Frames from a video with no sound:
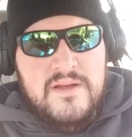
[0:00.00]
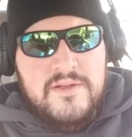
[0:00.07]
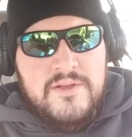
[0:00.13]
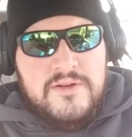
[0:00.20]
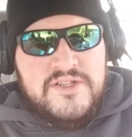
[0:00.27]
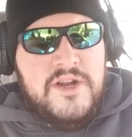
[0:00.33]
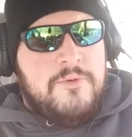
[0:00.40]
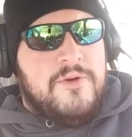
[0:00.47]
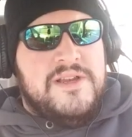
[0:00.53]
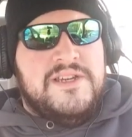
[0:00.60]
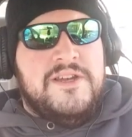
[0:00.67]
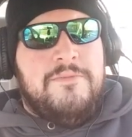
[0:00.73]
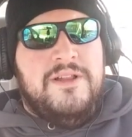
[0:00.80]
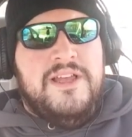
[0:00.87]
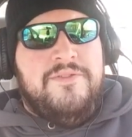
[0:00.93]
There's no reason
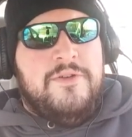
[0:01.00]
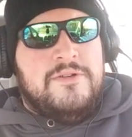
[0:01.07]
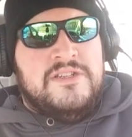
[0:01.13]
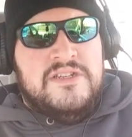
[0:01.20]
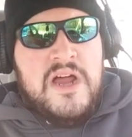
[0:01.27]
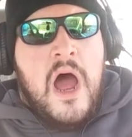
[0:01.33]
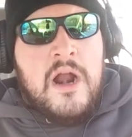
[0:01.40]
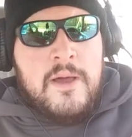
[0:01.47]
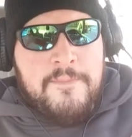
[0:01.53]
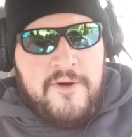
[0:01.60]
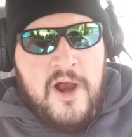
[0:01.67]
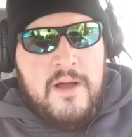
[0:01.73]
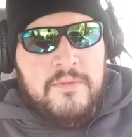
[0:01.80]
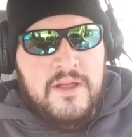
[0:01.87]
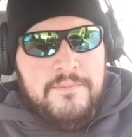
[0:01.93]
to believe there's not a
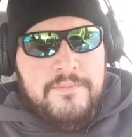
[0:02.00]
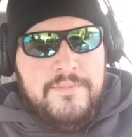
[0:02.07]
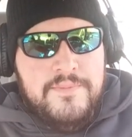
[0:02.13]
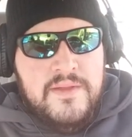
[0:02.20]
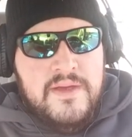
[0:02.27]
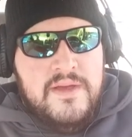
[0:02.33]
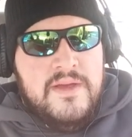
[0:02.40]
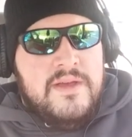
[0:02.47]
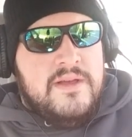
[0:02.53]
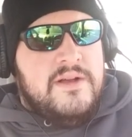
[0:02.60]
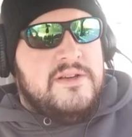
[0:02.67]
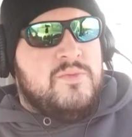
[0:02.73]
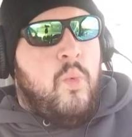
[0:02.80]
problem. There's